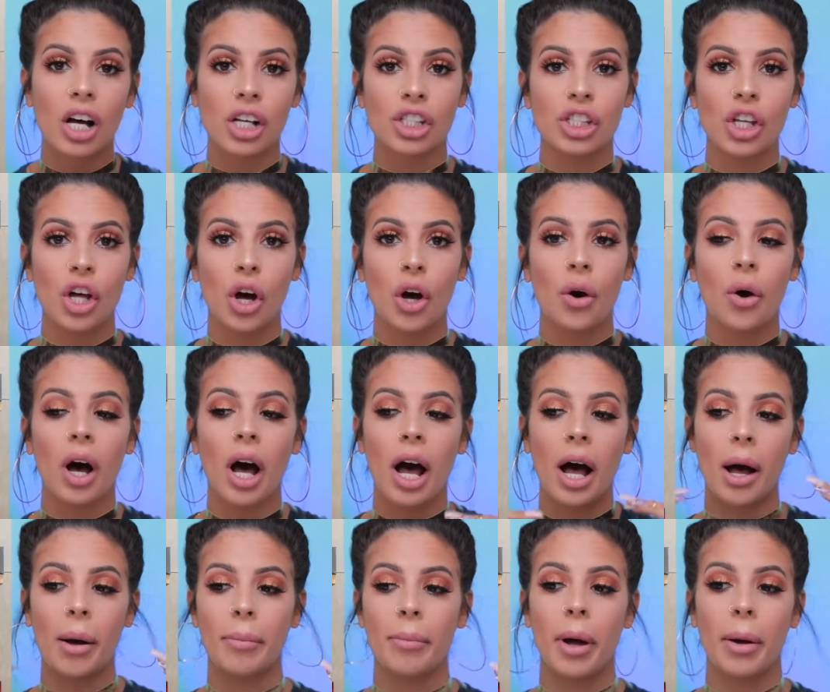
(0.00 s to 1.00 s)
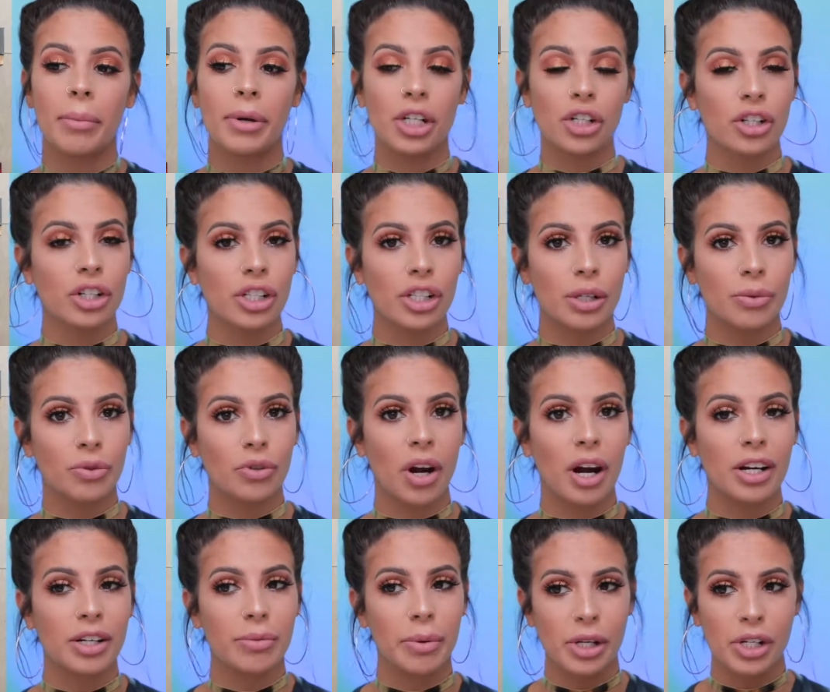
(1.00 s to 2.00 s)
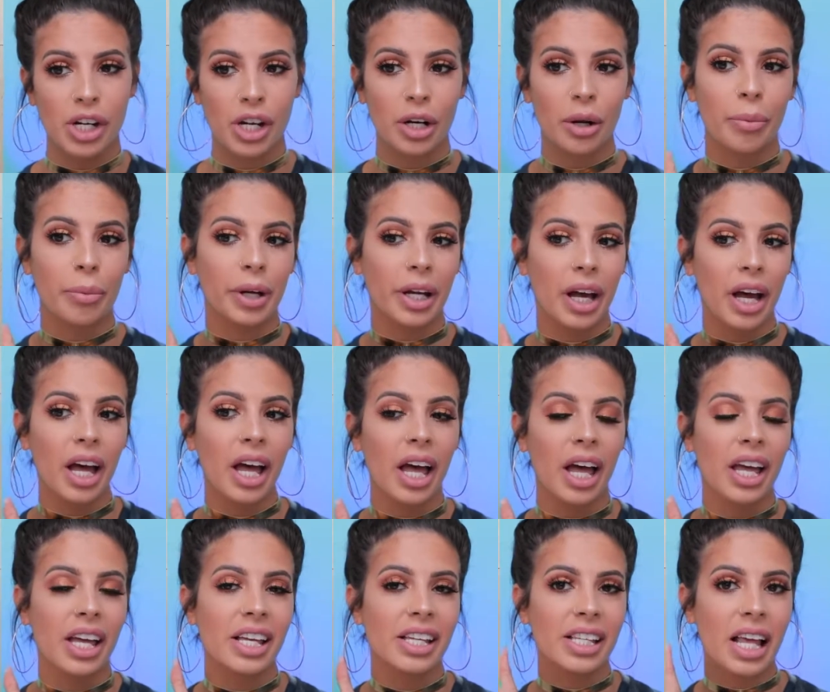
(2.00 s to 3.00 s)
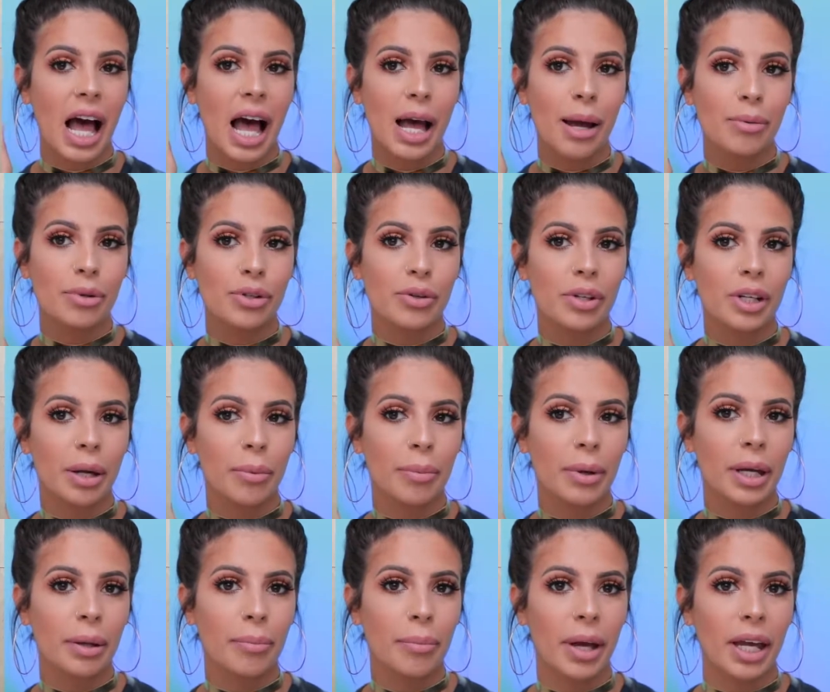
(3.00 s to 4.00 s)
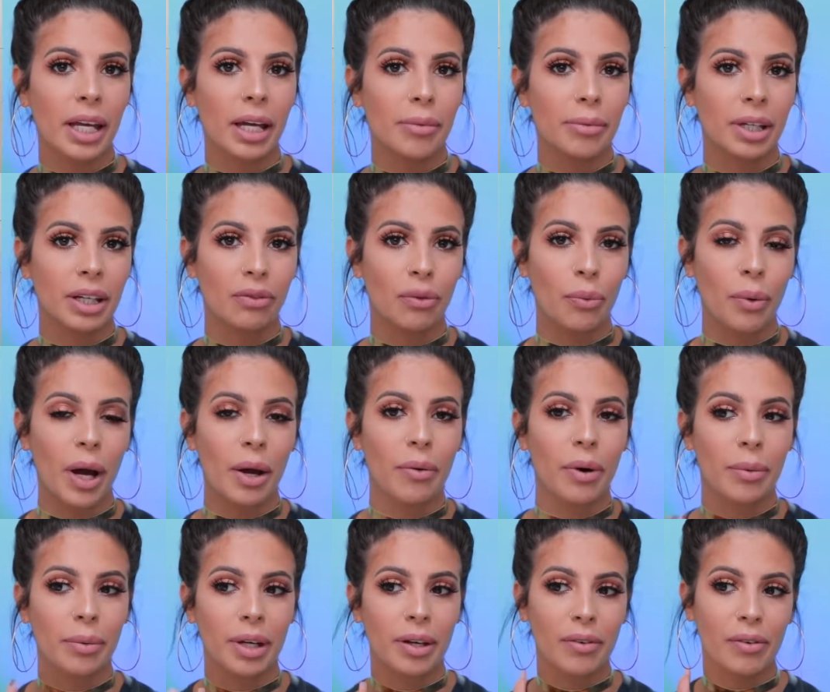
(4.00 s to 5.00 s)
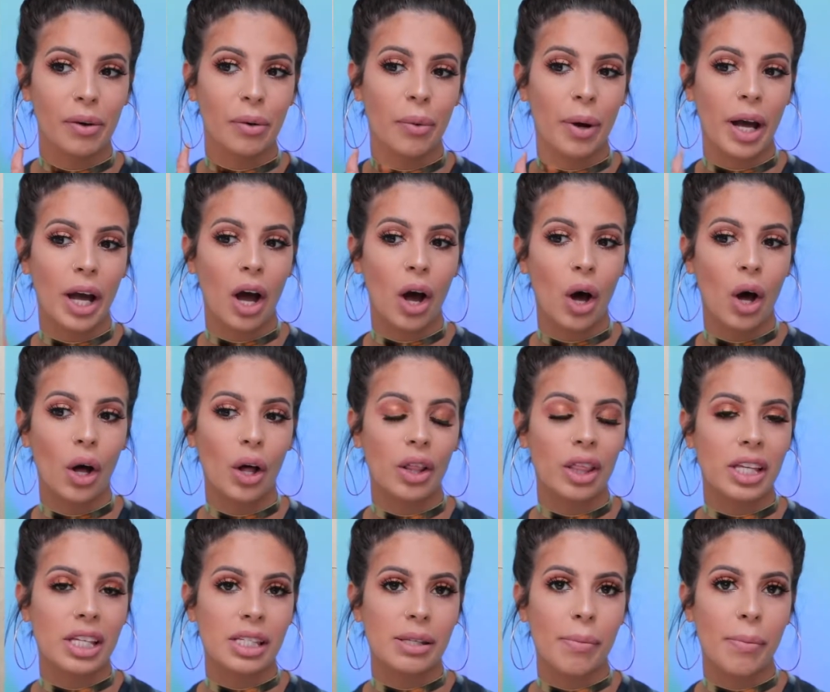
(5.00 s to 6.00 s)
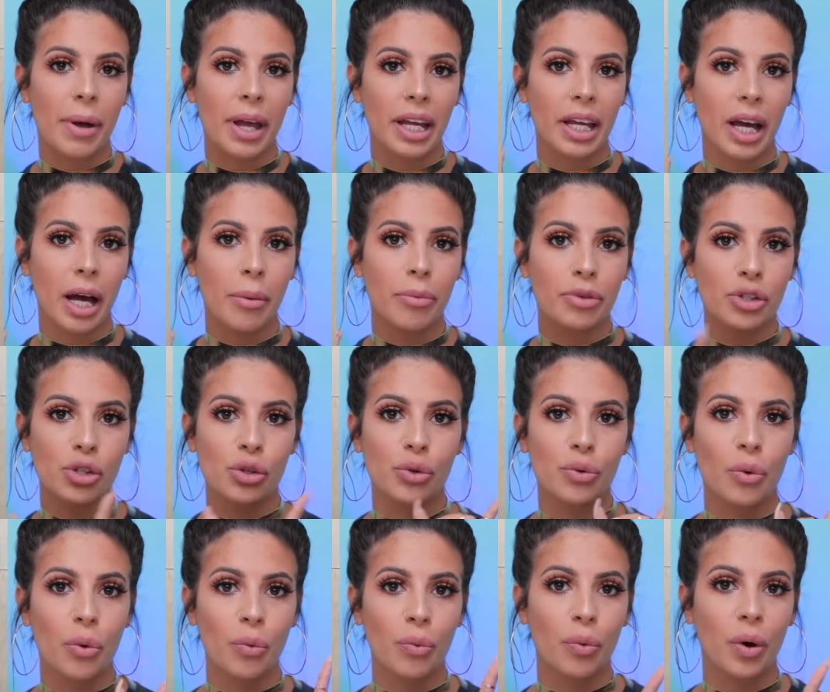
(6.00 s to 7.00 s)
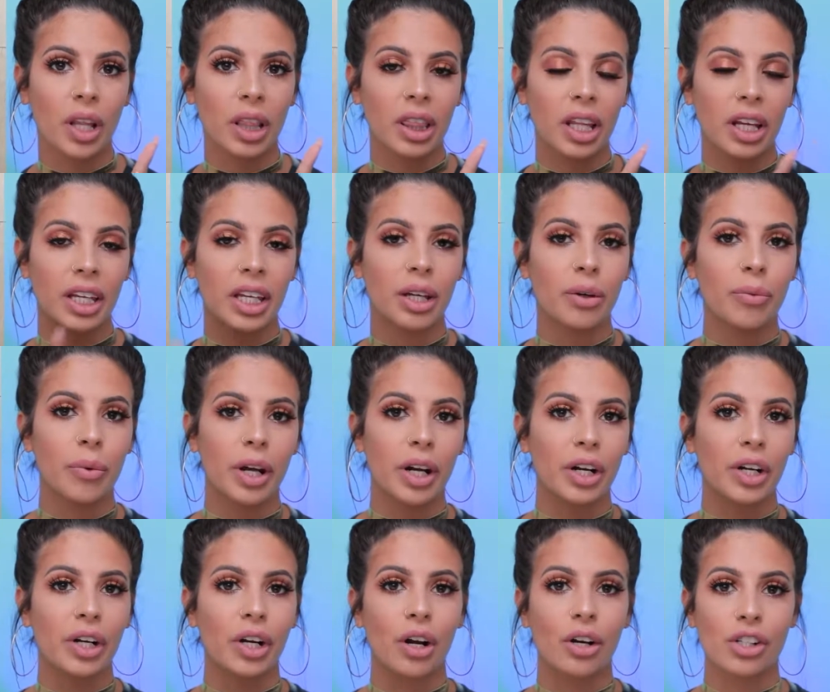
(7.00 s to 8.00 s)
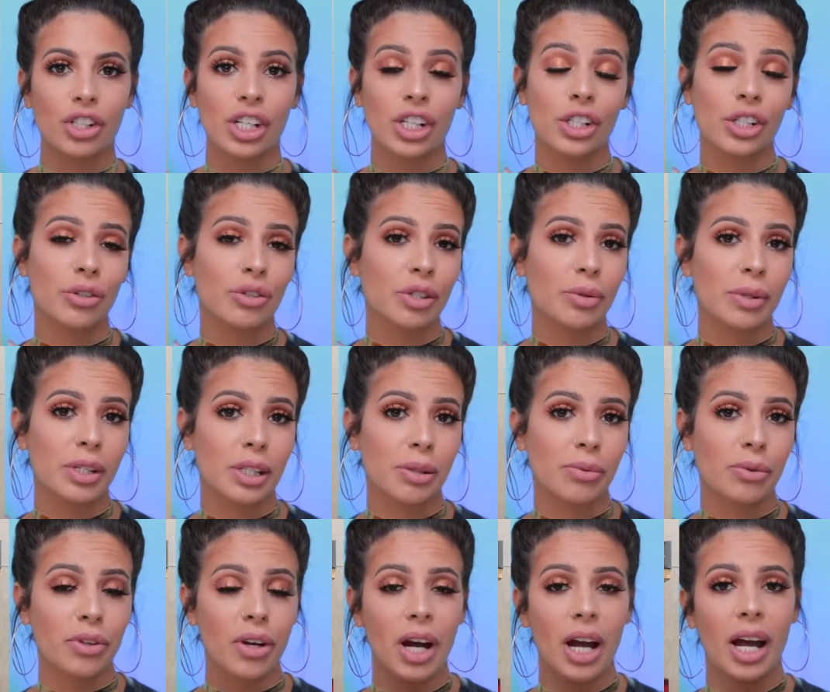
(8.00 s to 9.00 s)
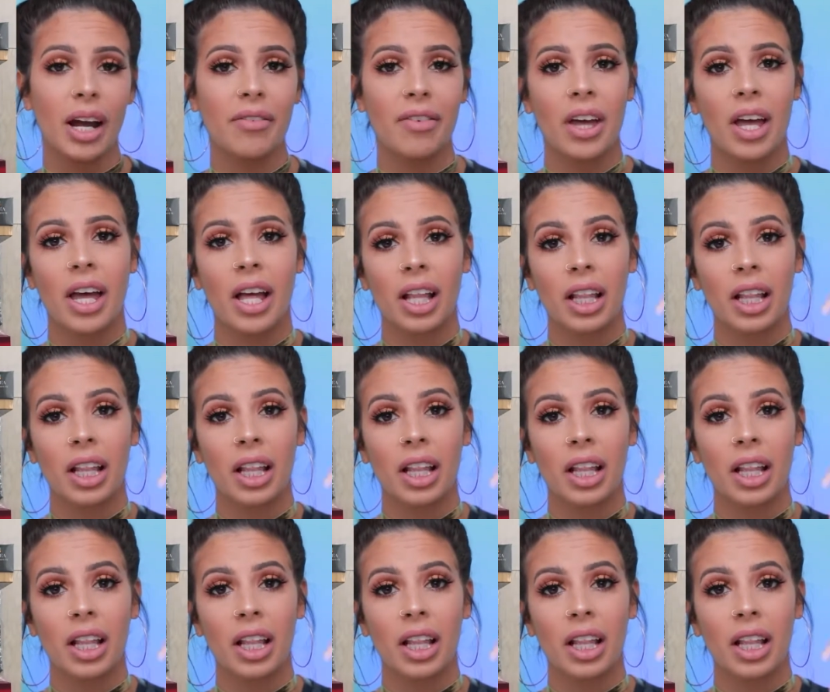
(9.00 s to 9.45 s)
Also, be sure and subscribe to my channel because I'm doing a big makeup giveaway where I'm giving away all this makeup to one lucky winner. And all you gotta do is be subscribed.